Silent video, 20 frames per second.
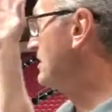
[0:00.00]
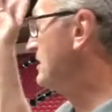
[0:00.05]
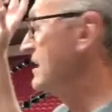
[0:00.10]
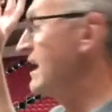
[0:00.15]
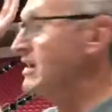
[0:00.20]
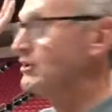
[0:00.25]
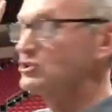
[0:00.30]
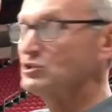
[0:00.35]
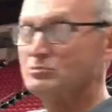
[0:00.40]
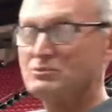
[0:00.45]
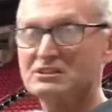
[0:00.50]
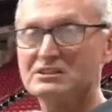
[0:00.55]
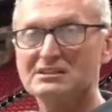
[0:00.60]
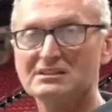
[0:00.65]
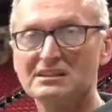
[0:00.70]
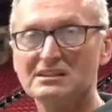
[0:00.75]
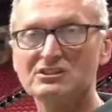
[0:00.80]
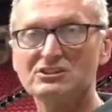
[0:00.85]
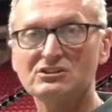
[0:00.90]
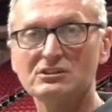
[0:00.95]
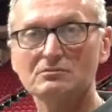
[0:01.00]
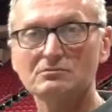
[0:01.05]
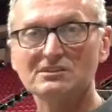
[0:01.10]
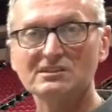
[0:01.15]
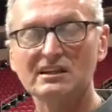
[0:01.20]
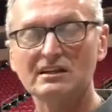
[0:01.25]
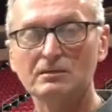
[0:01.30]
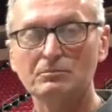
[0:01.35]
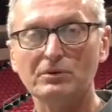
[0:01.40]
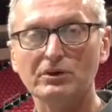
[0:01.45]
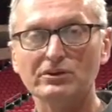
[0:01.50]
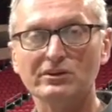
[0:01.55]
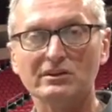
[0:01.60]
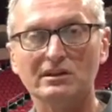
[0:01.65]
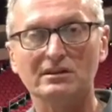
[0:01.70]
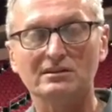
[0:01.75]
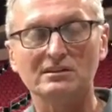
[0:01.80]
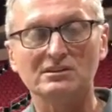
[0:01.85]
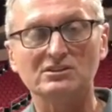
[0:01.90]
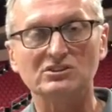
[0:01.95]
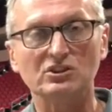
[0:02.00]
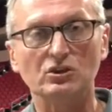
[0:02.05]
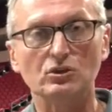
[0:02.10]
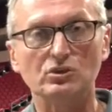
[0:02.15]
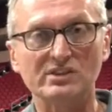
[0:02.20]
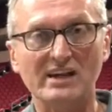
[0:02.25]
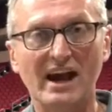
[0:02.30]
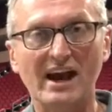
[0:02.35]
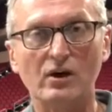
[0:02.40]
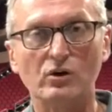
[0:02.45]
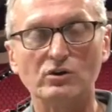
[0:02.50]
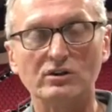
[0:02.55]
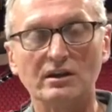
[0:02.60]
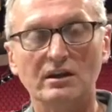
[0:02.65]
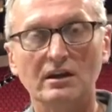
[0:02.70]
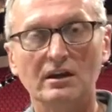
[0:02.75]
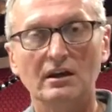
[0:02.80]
announcement system, say in a building like this, goes out?